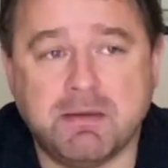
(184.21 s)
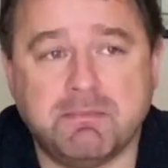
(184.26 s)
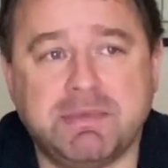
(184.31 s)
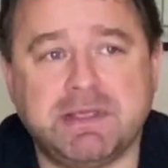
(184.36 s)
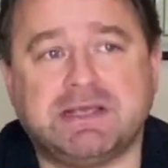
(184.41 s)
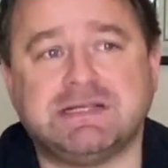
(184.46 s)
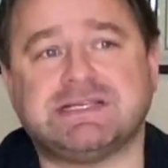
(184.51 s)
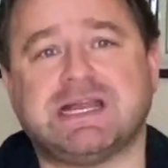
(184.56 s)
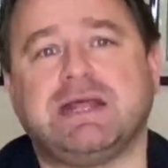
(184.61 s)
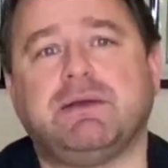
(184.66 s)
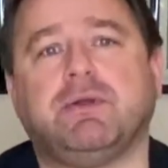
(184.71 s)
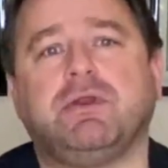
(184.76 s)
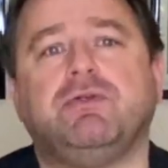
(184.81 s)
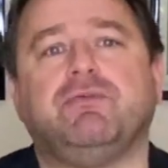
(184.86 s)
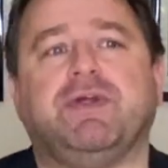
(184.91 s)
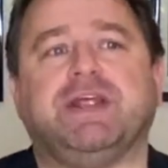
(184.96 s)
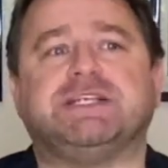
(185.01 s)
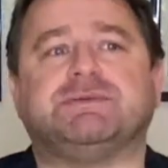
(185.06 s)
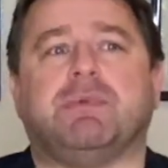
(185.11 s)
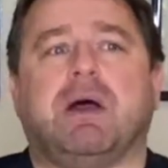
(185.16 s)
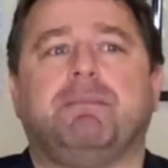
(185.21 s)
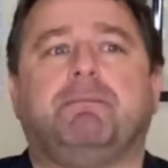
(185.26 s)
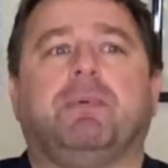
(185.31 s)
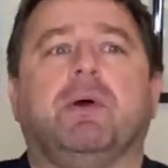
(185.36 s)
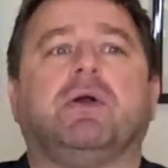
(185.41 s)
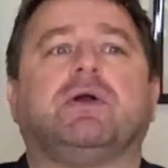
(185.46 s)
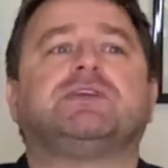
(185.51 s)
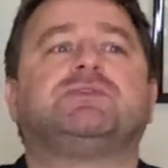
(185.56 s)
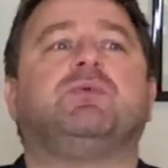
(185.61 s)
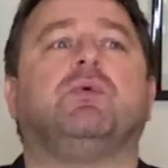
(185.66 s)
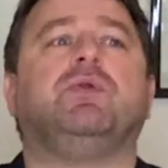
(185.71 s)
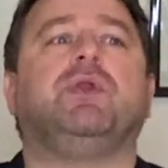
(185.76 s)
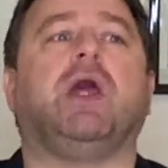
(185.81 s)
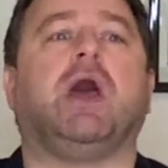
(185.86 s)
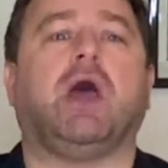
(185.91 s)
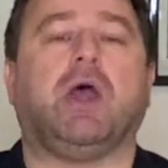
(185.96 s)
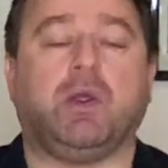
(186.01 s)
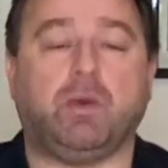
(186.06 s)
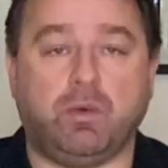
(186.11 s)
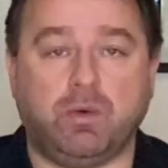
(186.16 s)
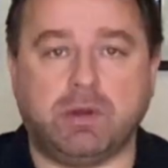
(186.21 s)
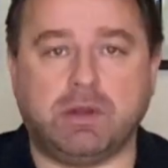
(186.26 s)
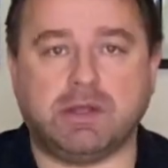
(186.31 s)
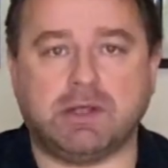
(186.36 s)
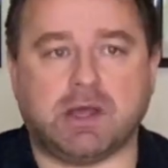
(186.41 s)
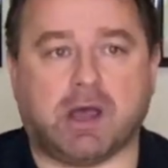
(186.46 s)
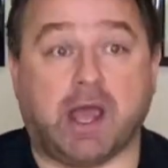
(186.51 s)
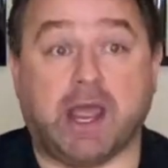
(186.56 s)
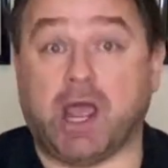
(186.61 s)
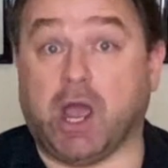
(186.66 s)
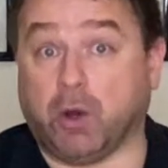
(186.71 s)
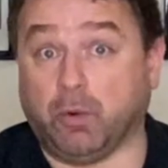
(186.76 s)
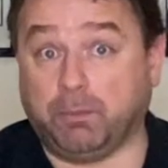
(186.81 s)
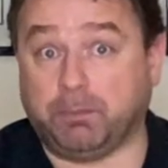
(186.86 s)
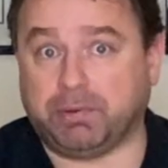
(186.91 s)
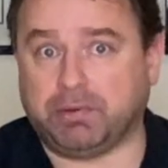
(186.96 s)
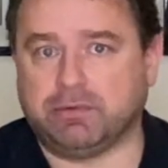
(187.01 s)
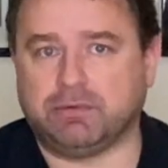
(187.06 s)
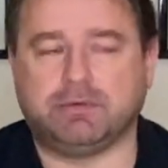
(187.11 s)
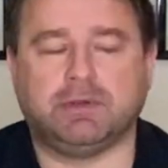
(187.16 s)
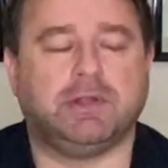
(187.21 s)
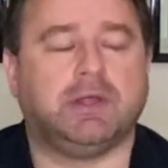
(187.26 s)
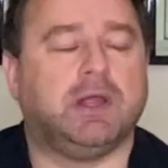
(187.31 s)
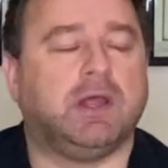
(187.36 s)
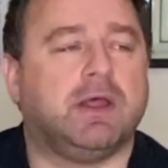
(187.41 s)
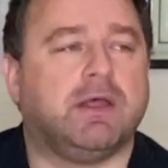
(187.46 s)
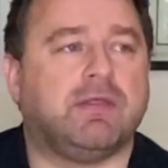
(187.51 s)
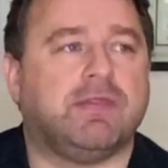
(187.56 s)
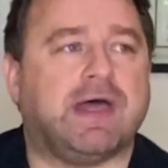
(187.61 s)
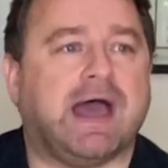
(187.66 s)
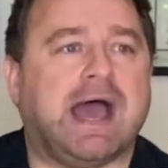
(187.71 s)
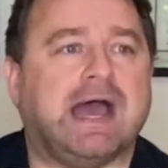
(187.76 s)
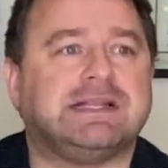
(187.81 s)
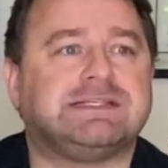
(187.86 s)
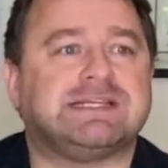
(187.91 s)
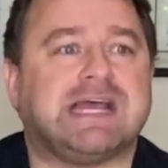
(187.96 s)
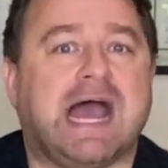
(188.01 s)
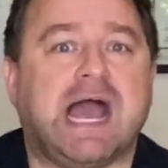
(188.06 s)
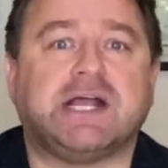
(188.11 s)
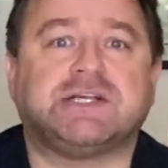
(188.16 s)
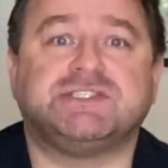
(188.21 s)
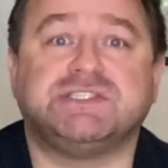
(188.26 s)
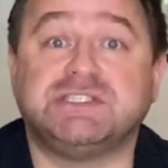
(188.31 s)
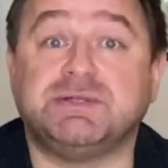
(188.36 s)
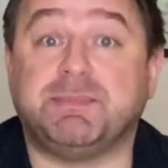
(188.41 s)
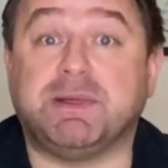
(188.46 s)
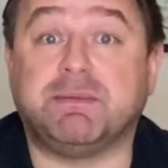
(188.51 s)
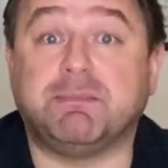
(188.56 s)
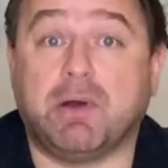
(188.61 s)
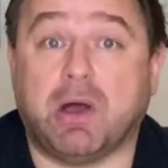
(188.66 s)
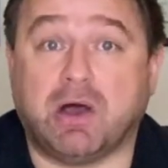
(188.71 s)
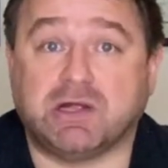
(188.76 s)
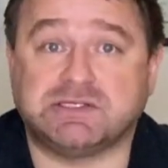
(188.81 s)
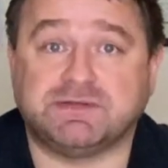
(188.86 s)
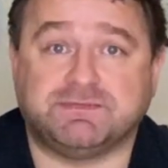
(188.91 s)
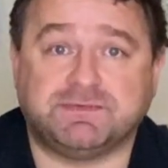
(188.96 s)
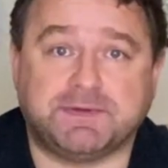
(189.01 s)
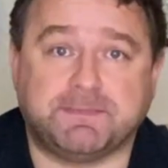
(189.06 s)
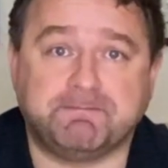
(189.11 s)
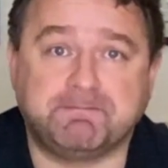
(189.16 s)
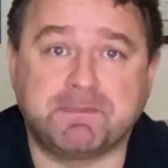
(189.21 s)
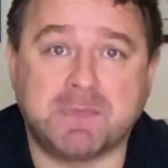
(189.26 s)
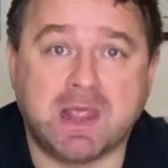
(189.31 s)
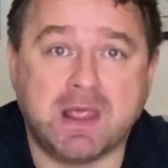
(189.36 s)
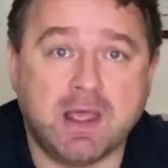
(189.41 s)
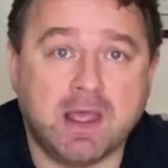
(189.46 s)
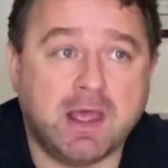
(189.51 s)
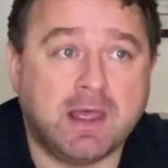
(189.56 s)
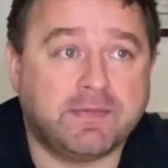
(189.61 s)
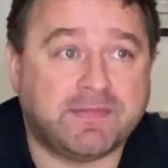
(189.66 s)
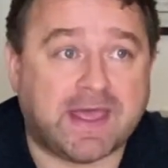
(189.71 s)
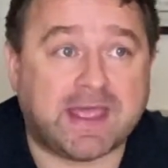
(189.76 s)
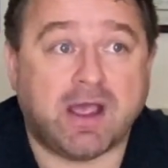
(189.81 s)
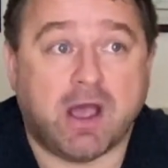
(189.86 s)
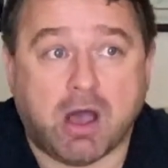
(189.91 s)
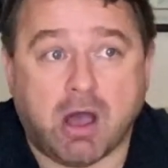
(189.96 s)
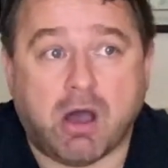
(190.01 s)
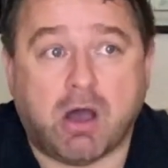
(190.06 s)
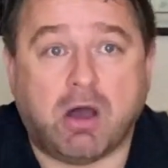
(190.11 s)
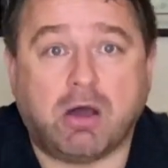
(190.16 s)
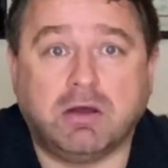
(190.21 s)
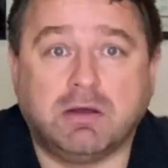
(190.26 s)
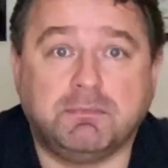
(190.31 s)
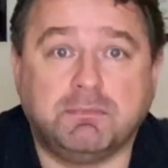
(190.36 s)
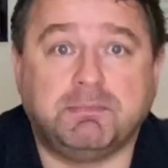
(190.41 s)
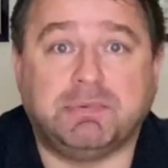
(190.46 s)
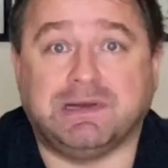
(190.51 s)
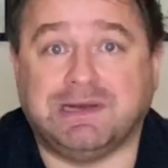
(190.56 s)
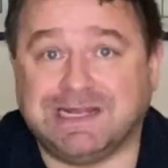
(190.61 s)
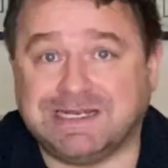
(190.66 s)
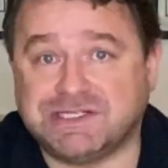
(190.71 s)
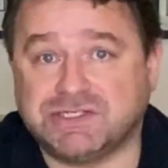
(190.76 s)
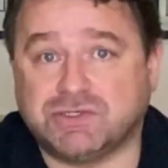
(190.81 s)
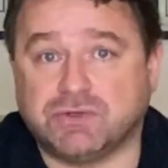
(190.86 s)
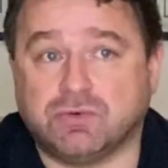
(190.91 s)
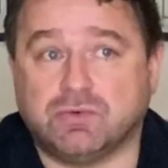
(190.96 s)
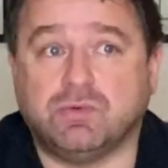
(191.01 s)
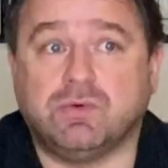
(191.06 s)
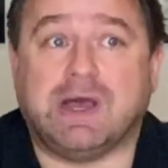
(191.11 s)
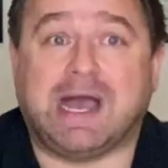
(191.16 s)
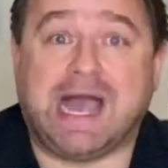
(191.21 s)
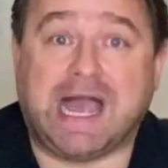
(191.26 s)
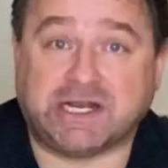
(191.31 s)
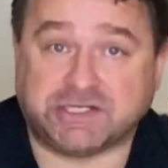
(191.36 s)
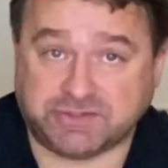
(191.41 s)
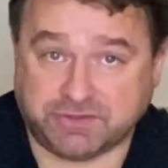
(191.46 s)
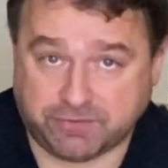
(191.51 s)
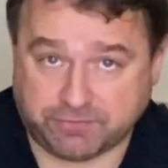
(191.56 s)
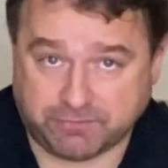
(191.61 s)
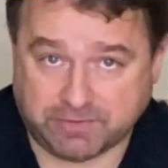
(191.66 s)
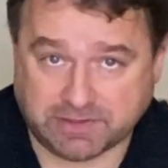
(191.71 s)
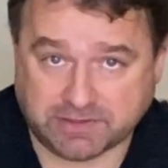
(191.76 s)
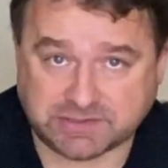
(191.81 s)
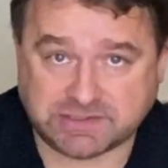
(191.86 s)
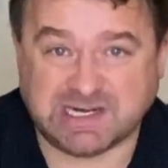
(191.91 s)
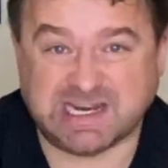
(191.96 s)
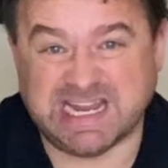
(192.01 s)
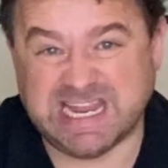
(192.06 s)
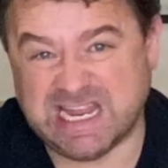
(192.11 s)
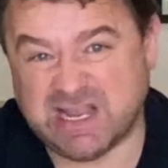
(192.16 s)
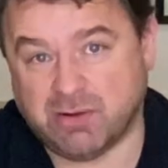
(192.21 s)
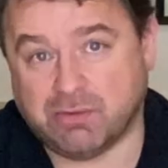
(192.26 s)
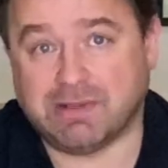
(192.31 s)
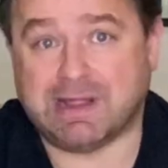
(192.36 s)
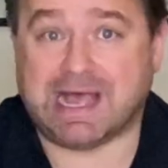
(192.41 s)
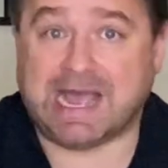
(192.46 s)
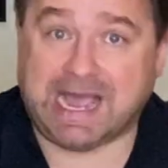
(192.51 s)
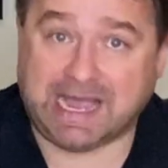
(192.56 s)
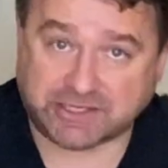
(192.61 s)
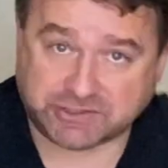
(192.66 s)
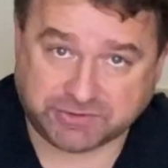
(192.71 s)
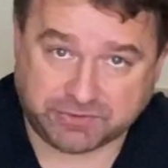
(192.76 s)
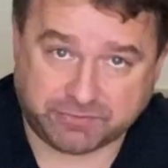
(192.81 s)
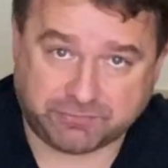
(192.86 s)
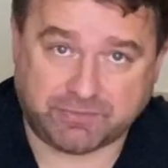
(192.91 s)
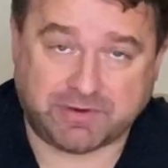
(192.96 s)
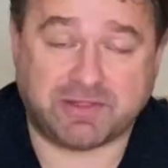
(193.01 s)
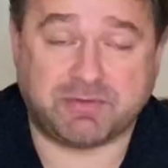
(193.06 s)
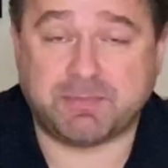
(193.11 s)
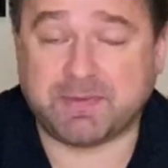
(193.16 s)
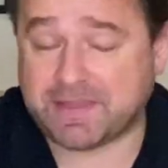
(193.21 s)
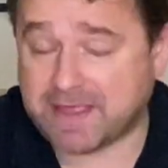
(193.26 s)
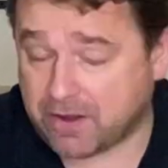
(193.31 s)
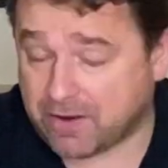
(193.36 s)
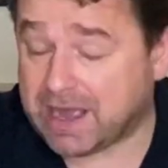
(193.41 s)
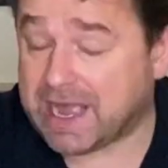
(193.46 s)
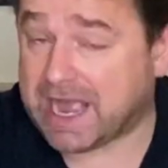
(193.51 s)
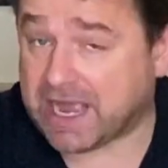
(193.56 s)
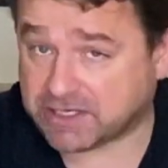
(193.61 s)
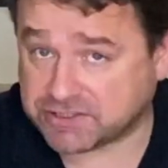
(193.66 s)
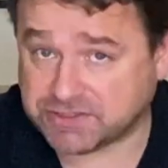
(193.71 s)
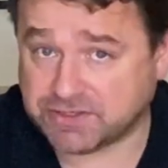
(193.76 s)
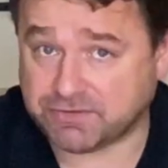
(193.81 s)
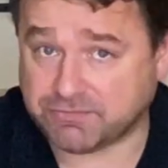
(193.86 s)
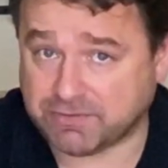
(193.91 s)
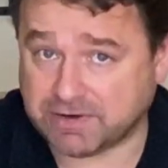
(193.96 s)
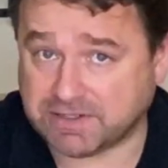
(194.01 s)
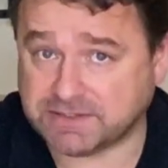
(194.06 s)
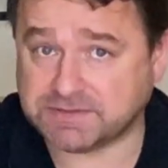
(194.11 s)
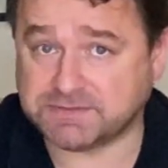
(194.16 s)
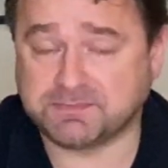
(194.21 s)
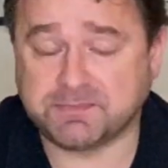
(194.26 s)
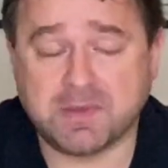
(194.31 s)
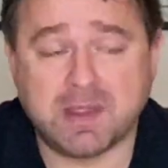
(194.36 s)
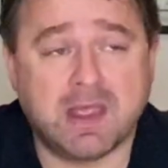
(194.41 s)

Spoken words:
Because anyone who reads my books will know, I hope, that action's a big part of them. They are political action thrillers, legal action thrillers, but they are action thrillers.